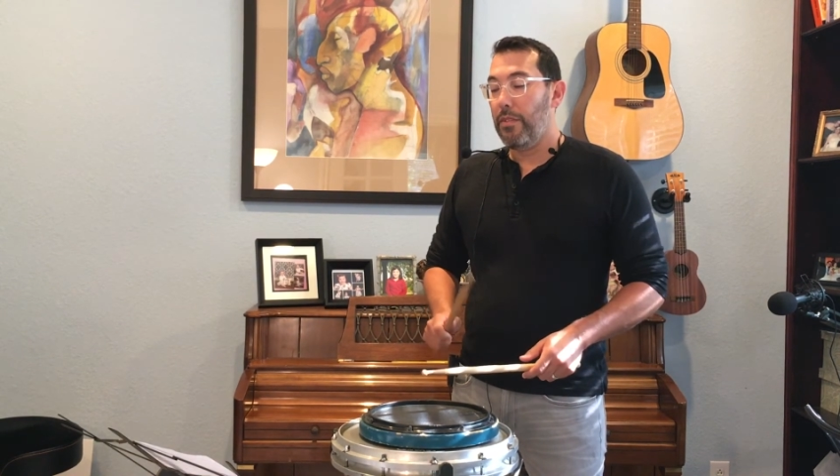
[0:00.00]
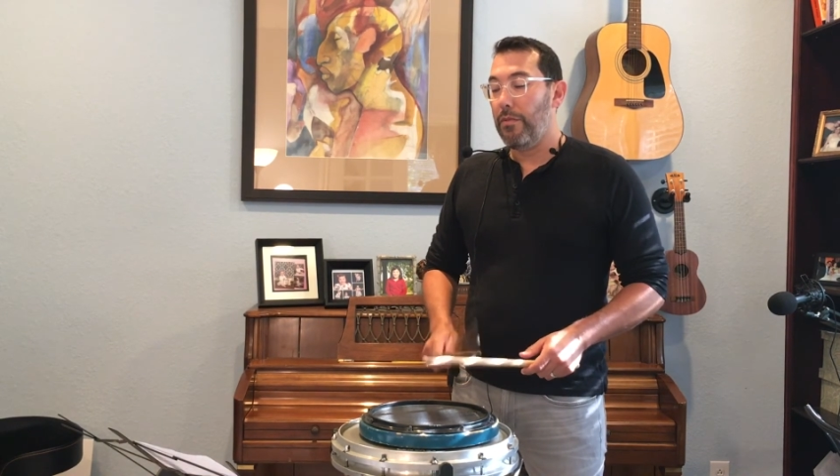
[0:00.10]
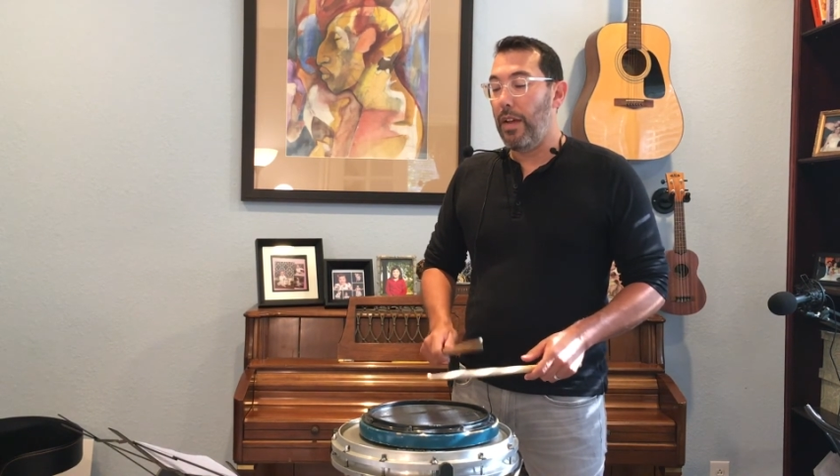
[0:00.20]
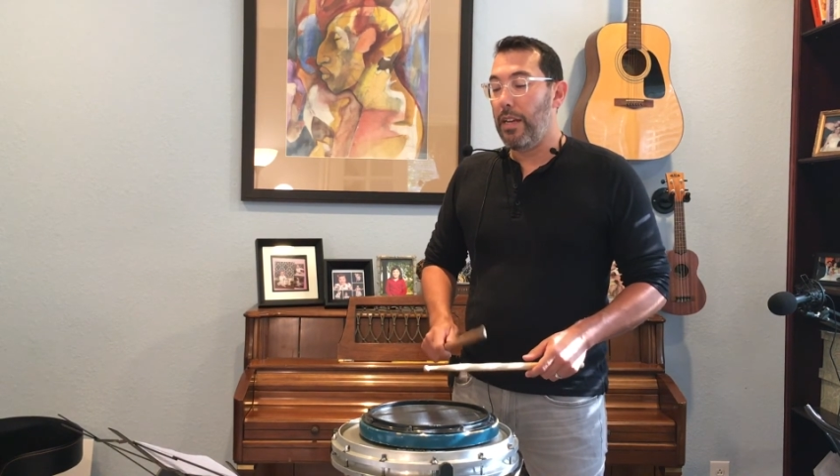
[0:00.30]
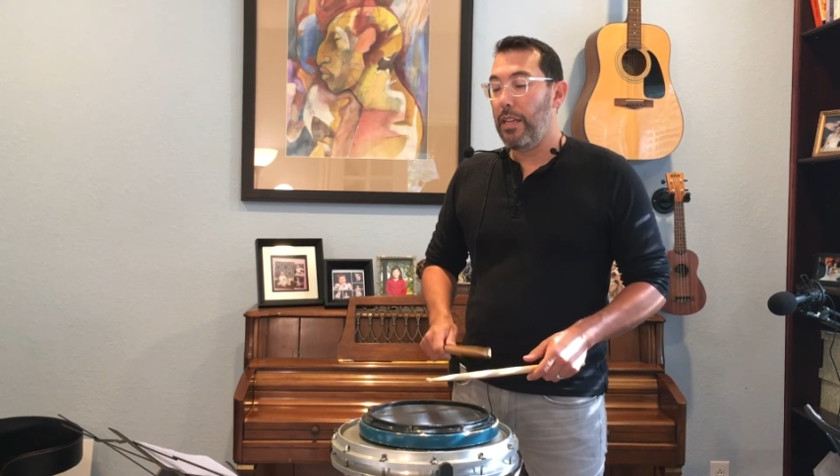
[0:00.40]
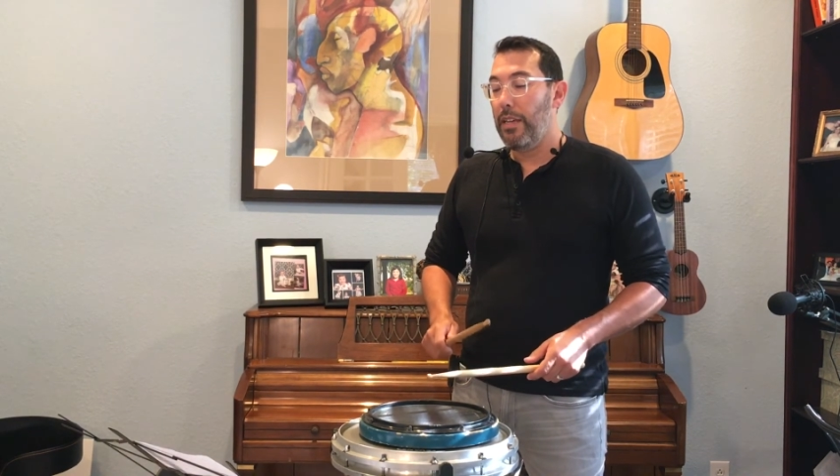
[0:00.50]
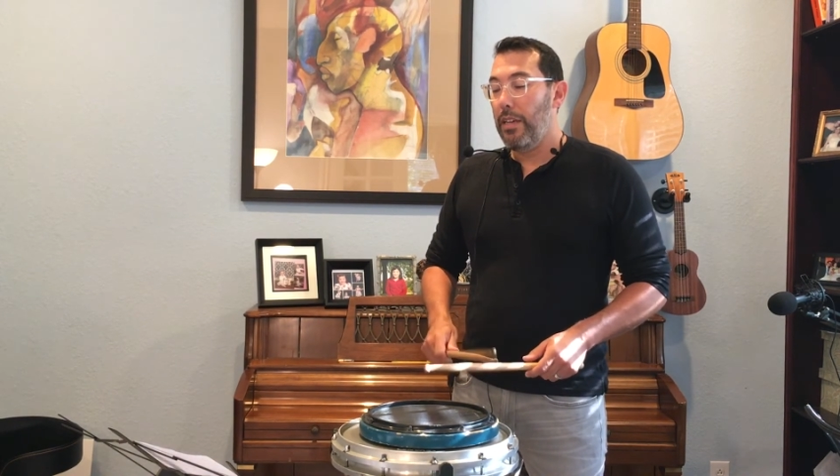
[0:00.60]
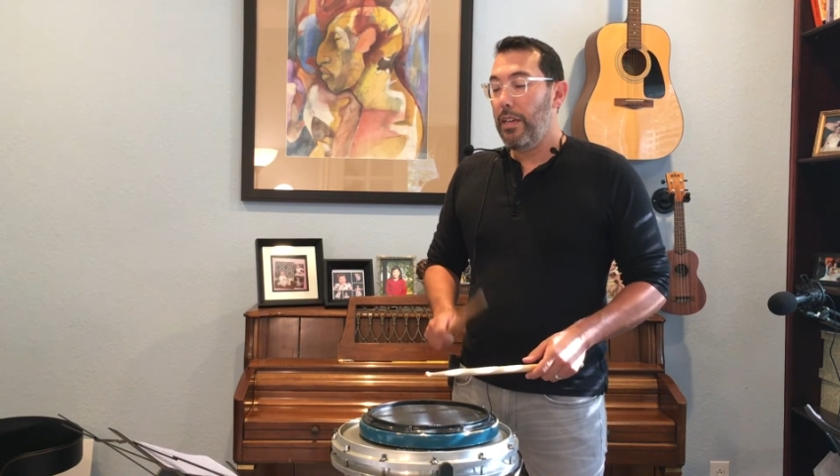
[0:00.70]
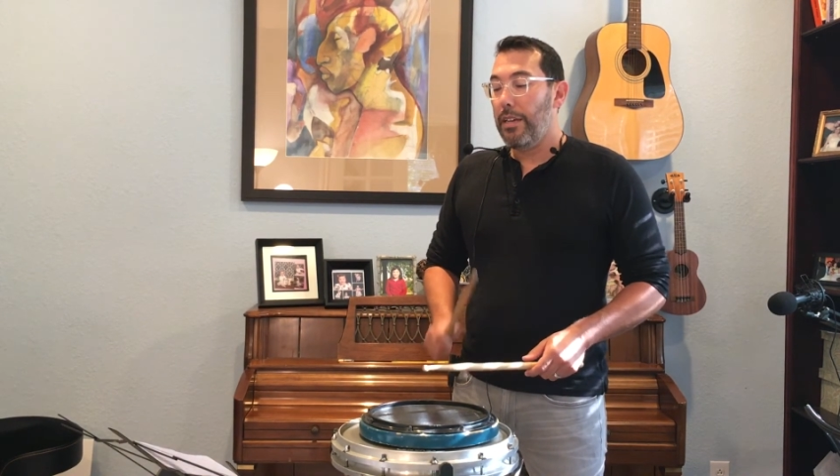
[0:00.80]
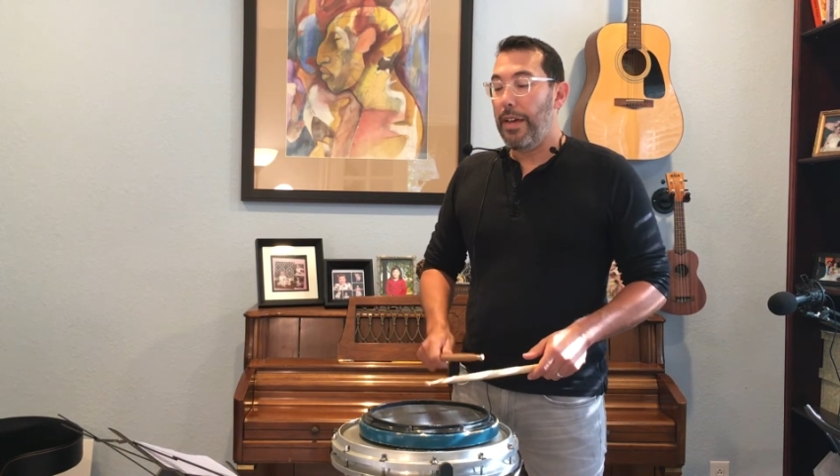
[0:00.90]
ready,
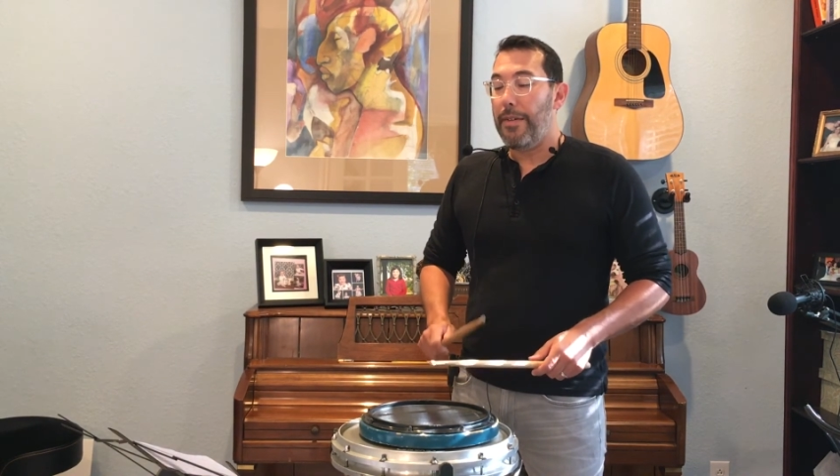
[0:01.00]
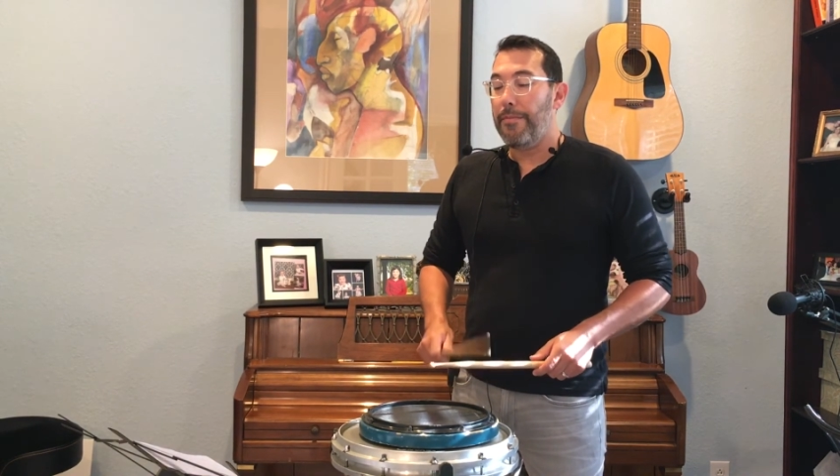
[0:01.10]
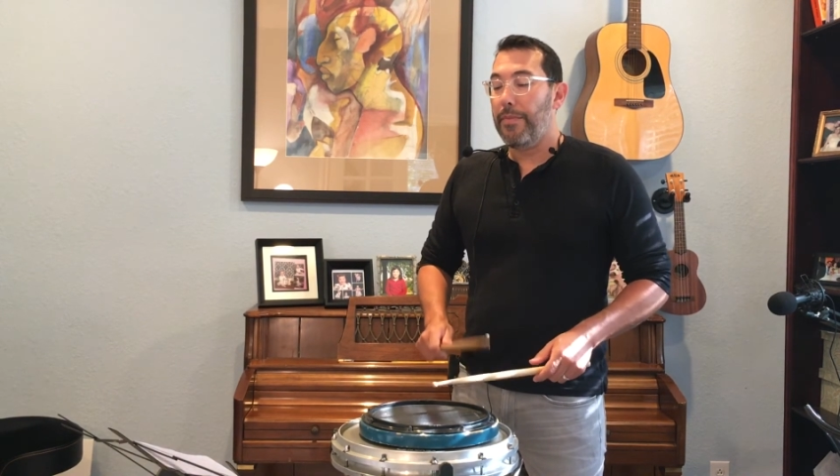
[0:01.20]
go.